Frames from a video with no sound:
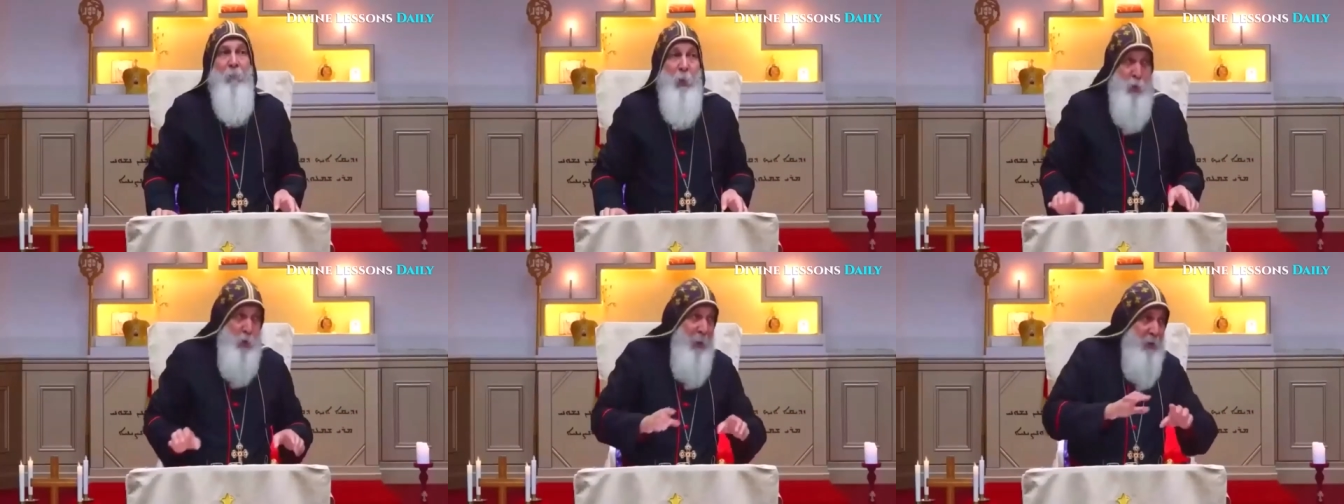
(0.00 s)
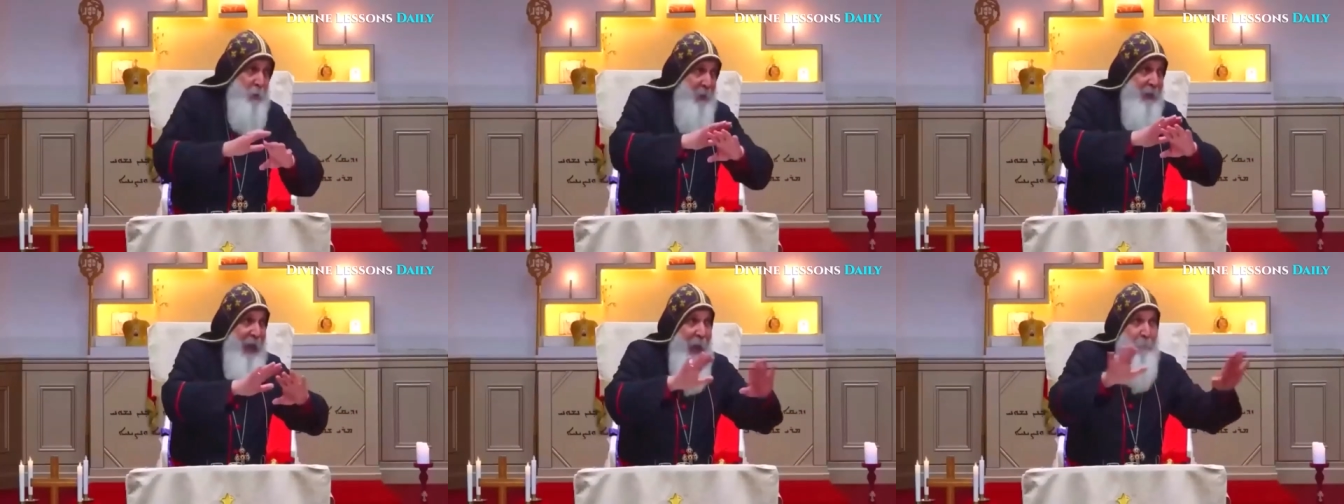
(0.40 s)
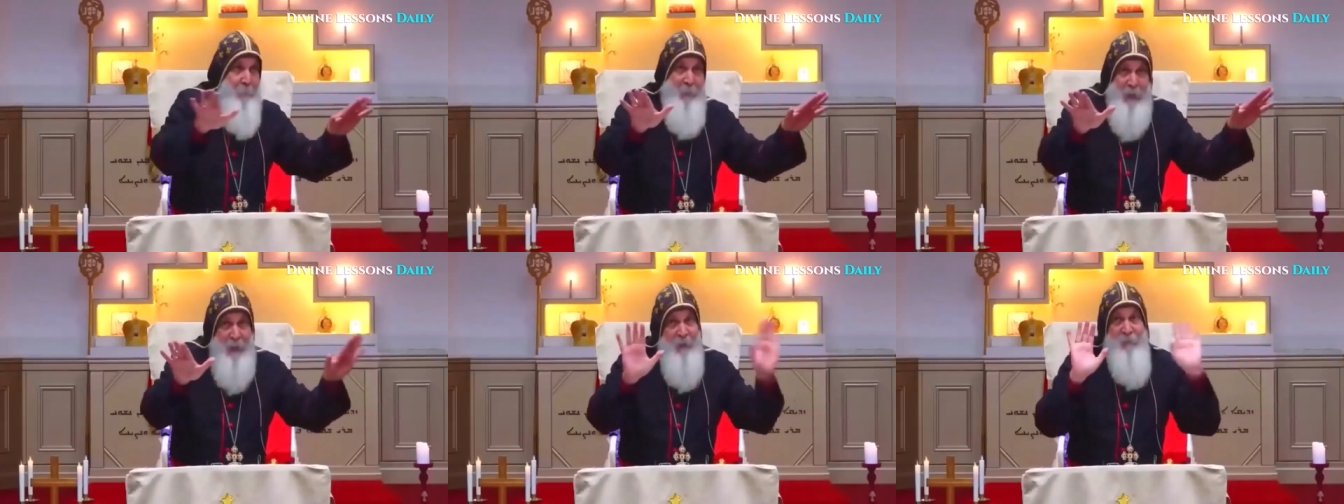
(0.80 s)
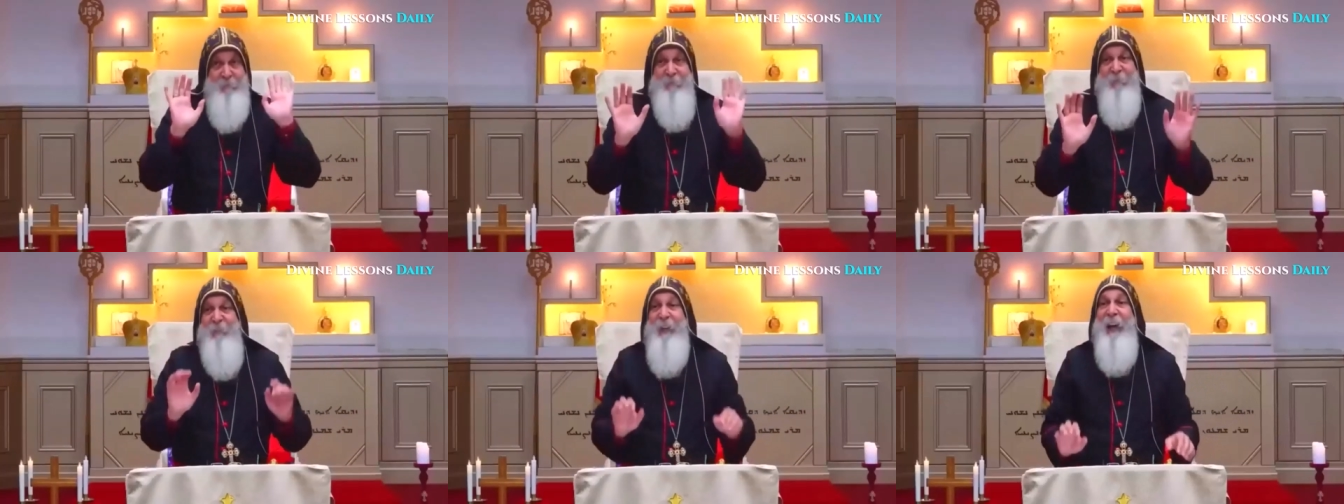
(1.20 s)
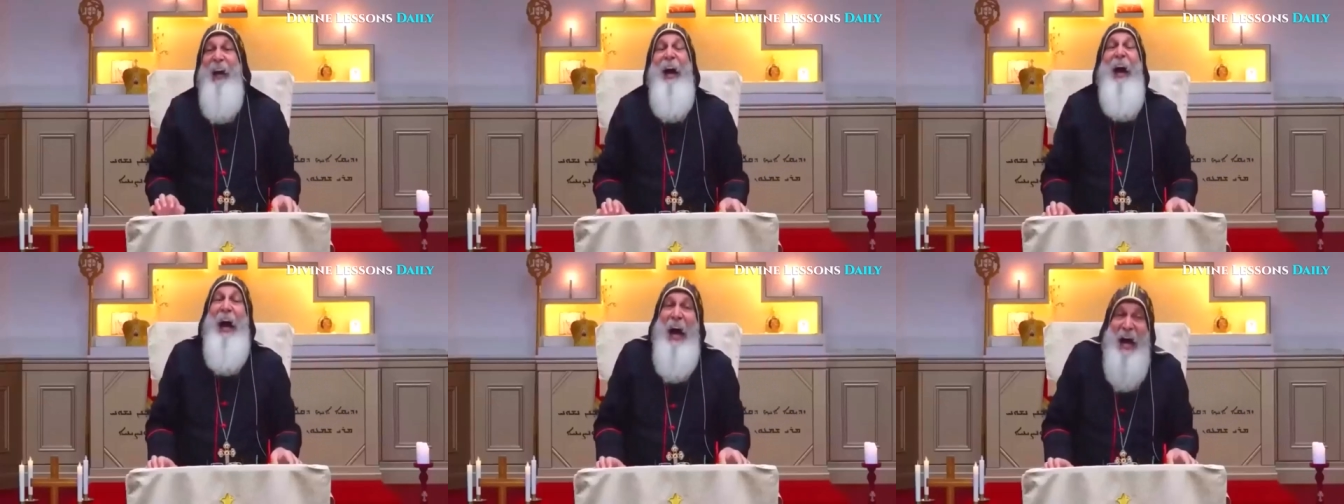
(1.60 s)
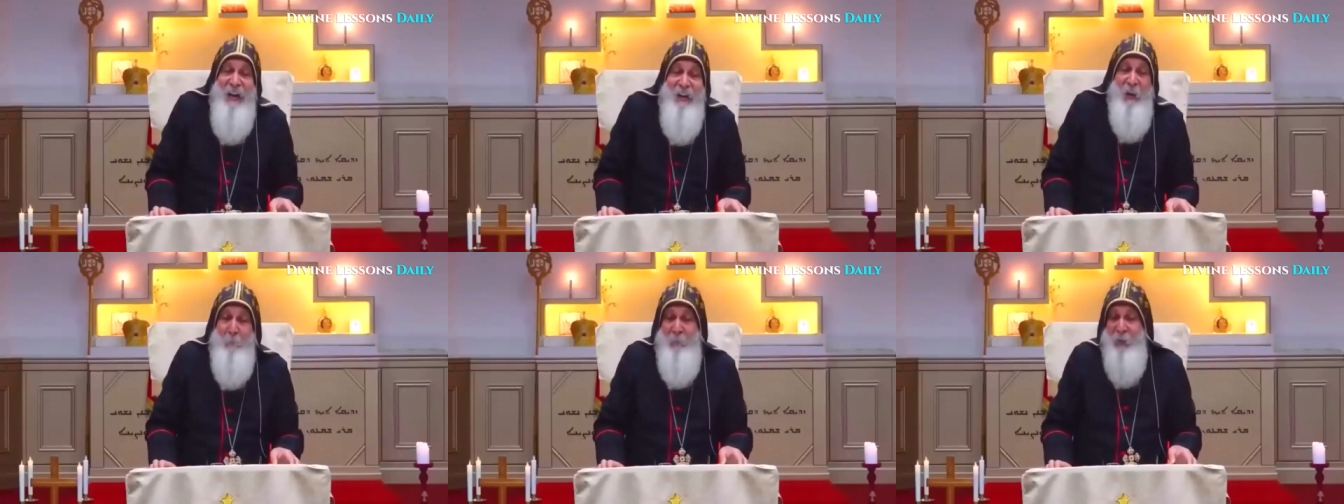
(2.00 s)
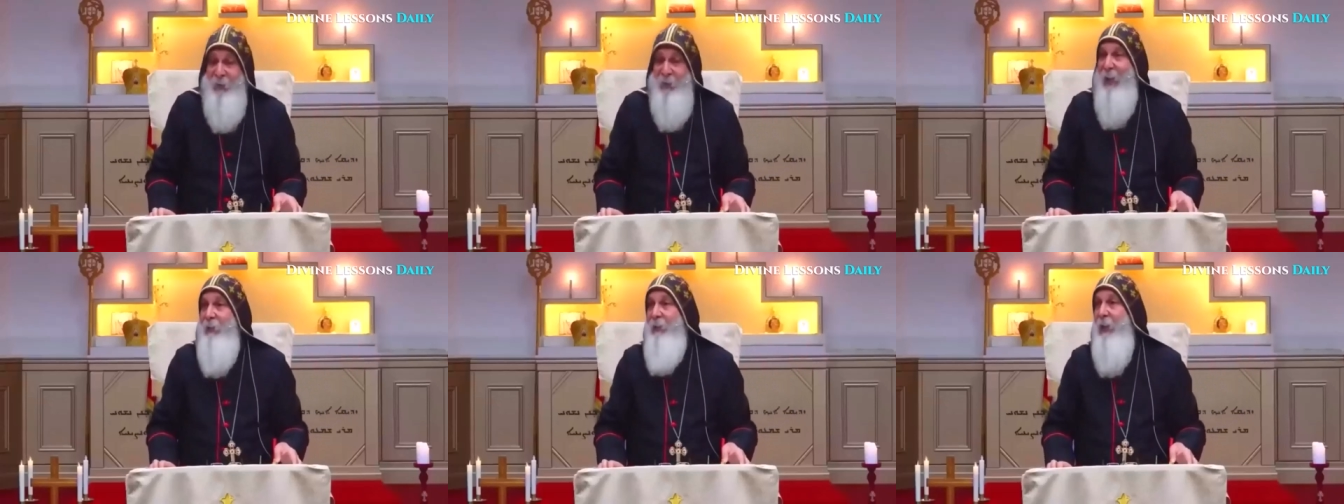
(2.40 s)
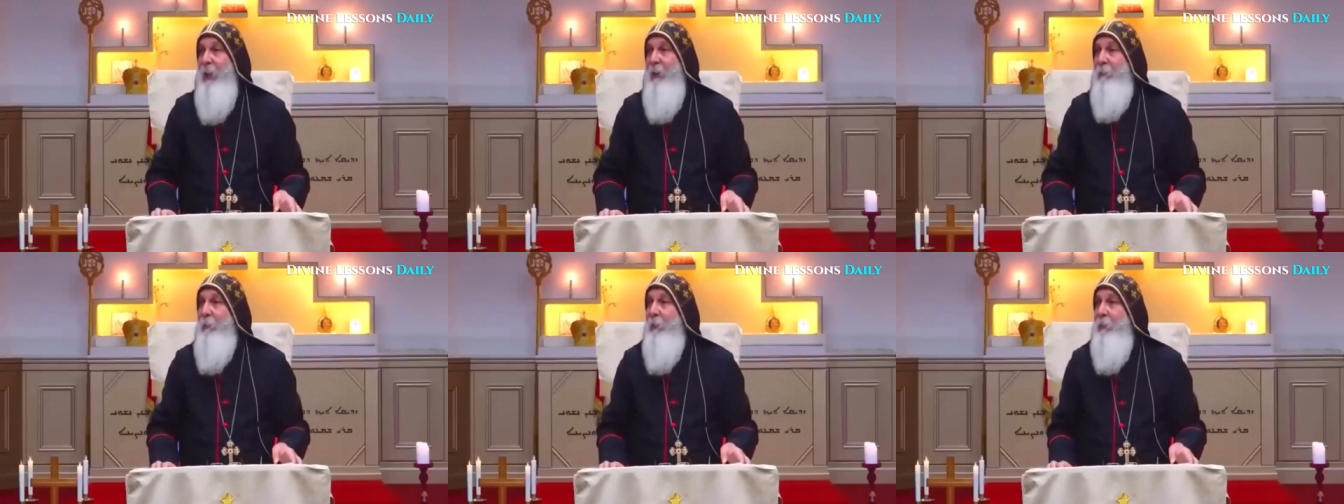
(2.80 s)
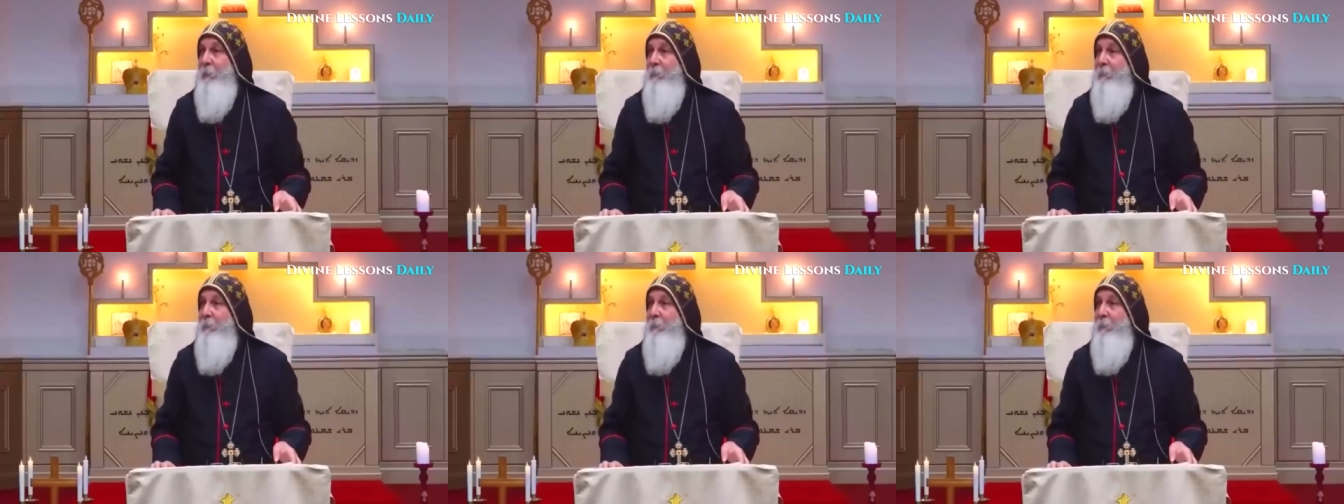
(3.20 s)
So, what's been happening? 100% evil.